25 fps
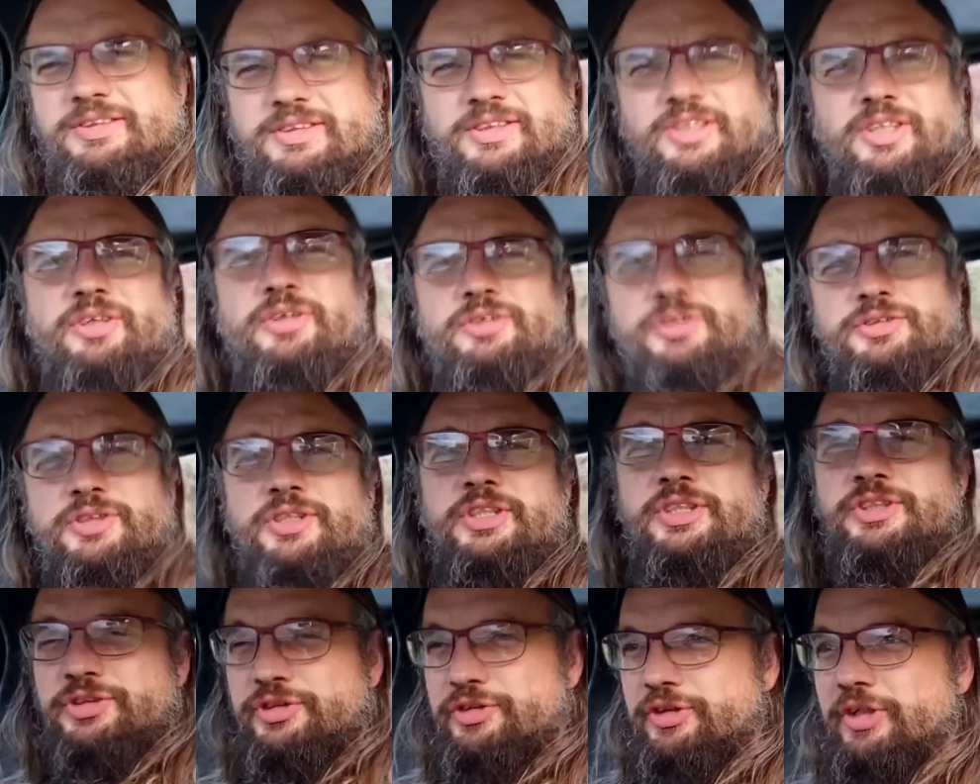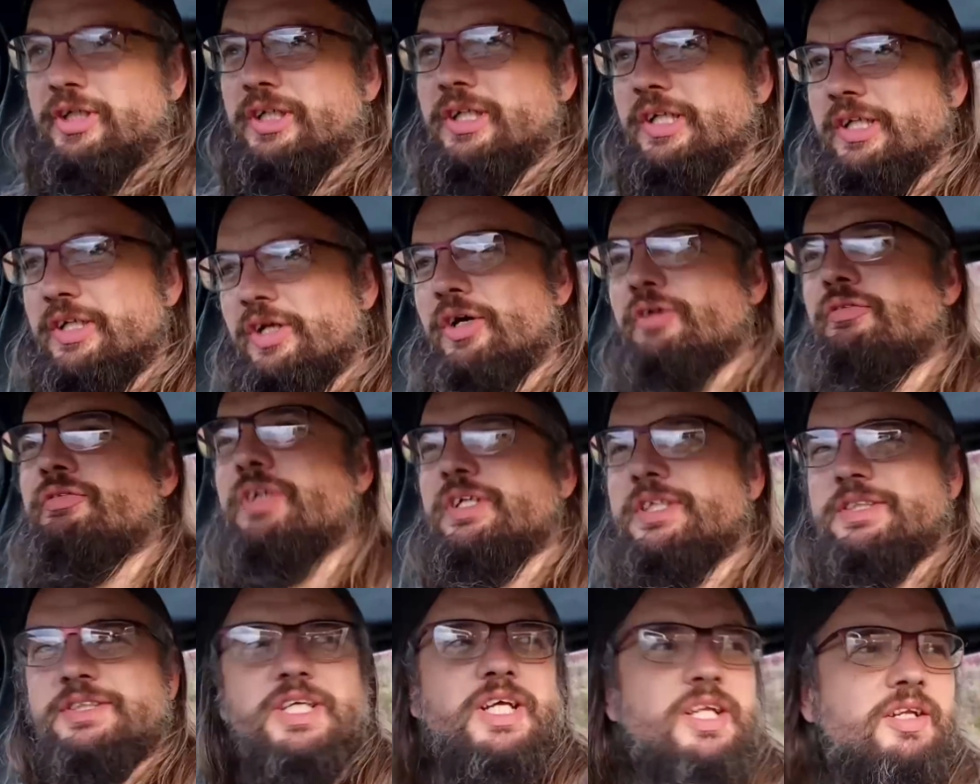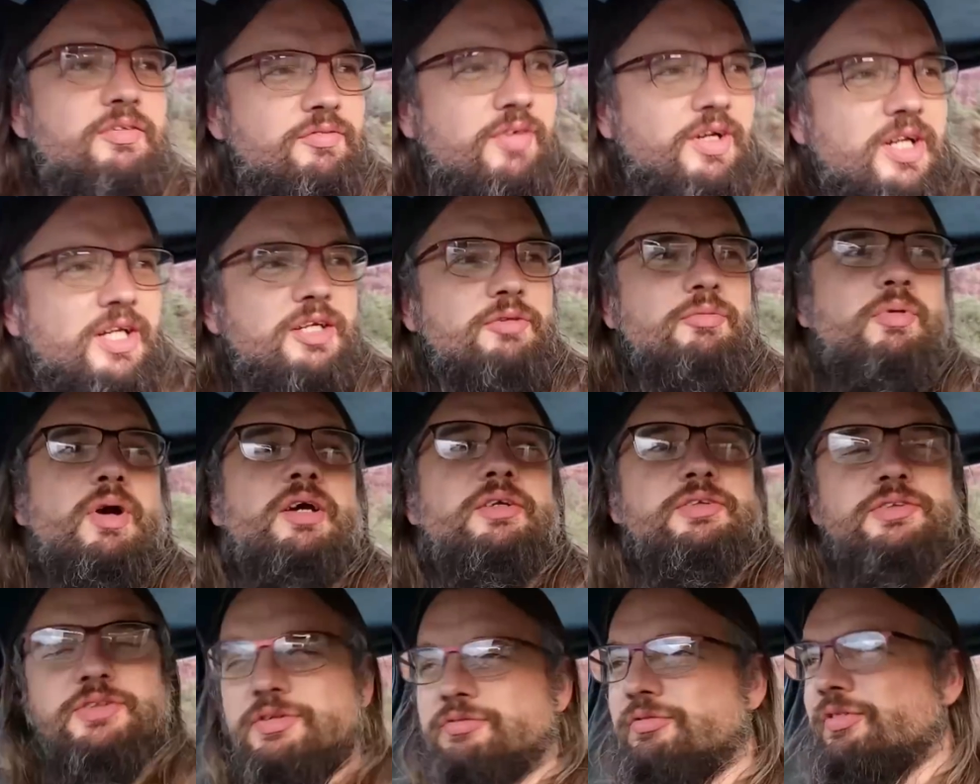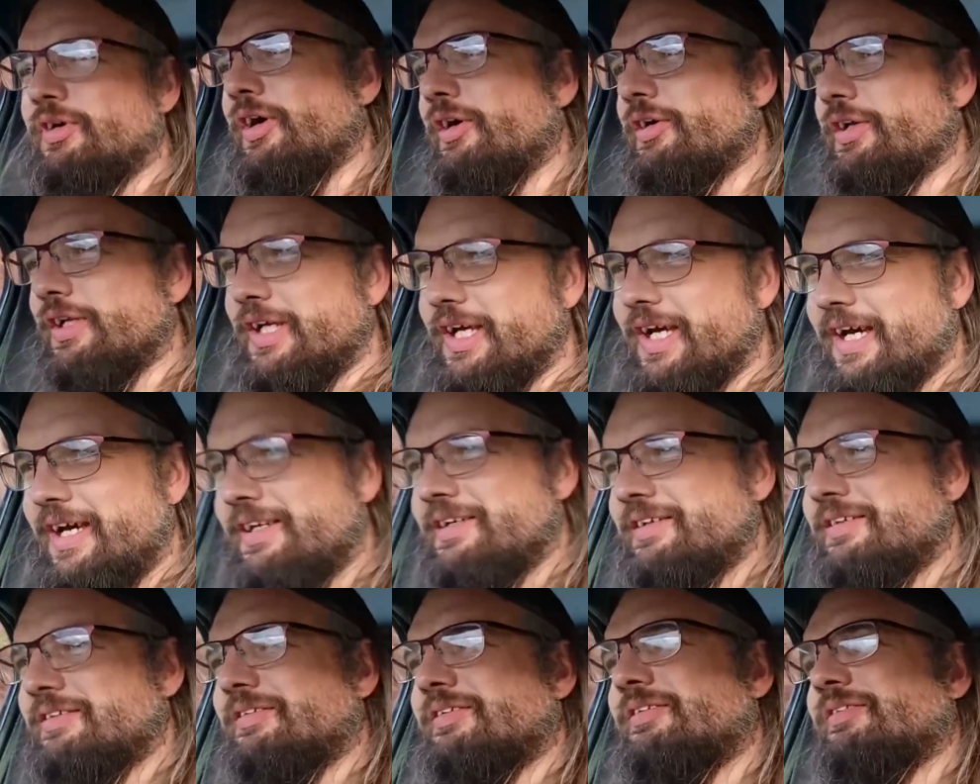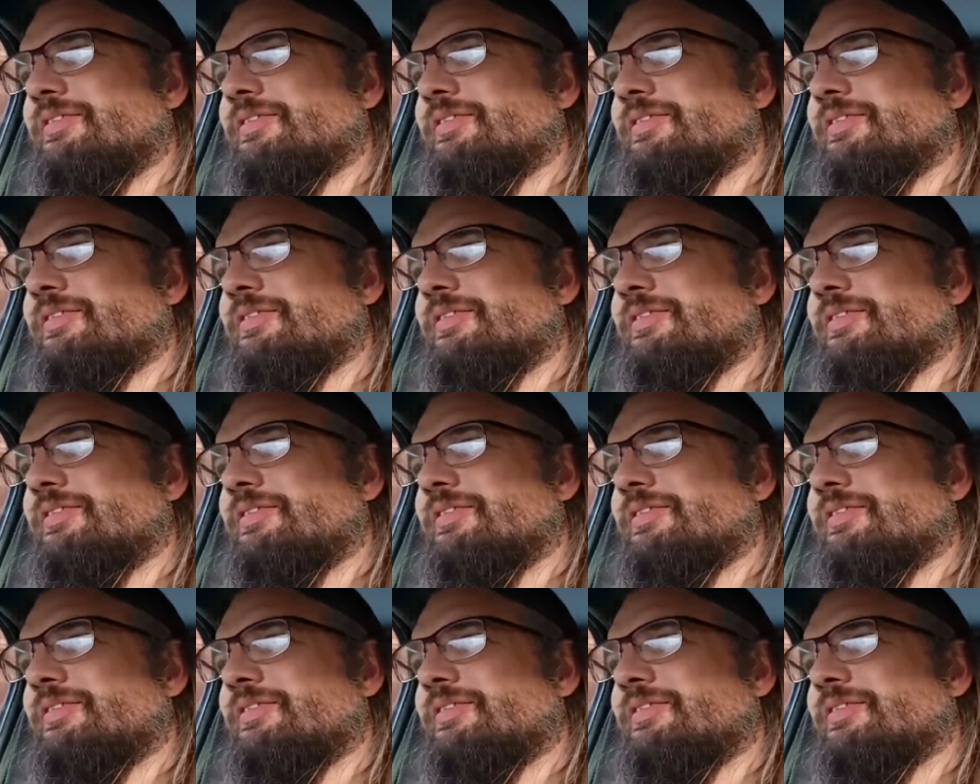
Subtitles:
Seriously struggling over this Ella Valley Mountain Road again.